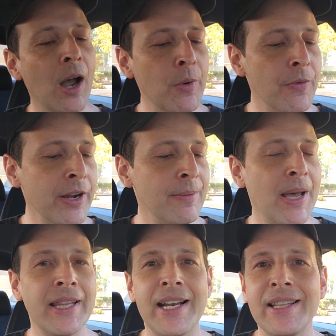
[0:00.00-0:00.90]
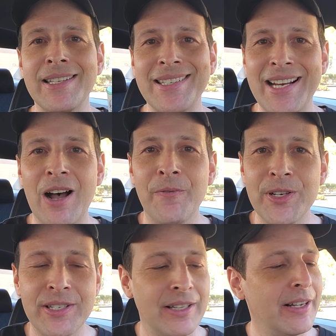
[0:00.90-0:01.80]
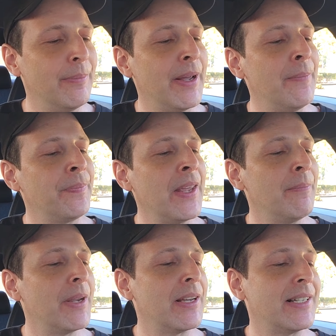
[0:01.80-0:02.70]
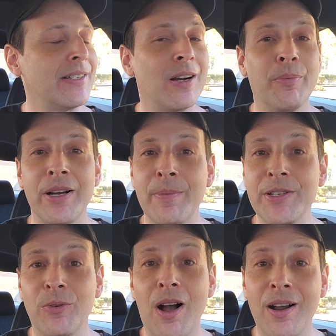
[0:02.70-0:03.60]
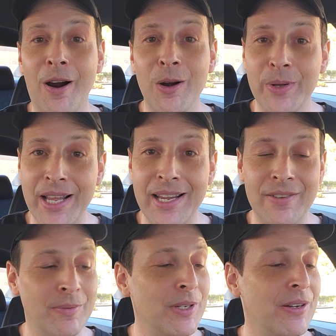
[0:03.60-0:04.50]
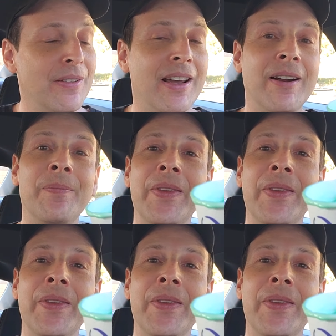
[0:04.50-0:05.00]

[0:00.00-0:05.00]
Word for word: I would recommend letting this sit out for just a little bit because these are pretty much rock hard when they give them to you there.